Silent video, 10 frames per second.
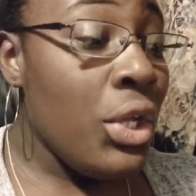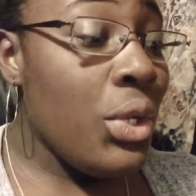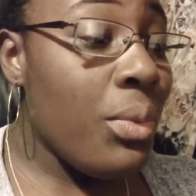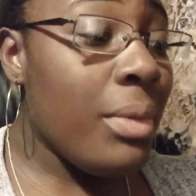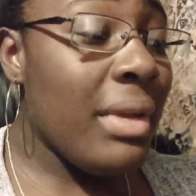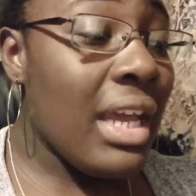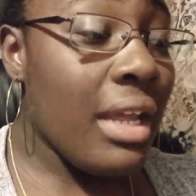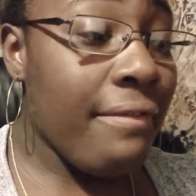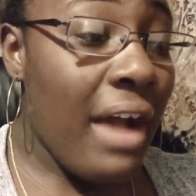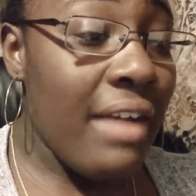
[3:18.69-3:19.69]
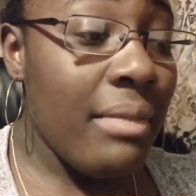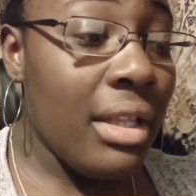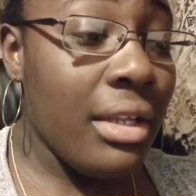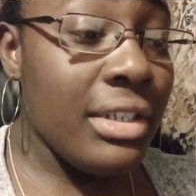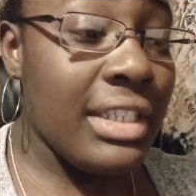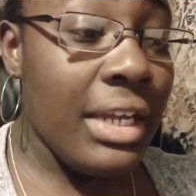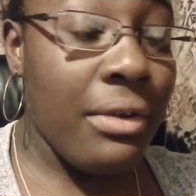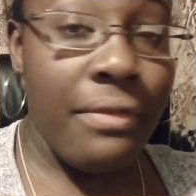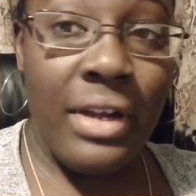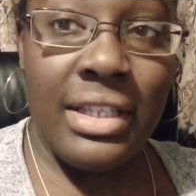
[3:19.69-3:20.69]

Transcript: you would be getting 5 milliliter sacred